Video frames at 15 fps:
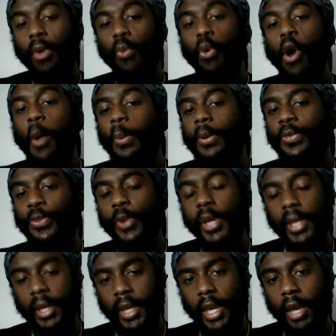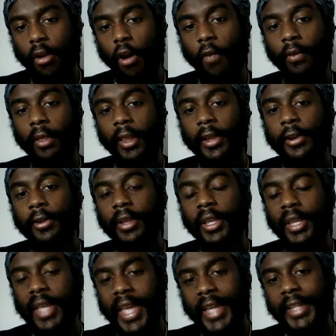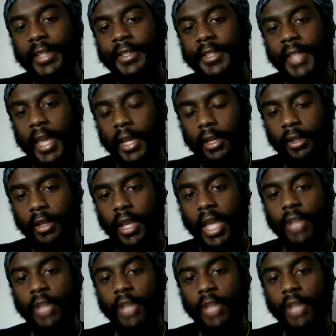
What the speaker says: World War III can kick off literally any second.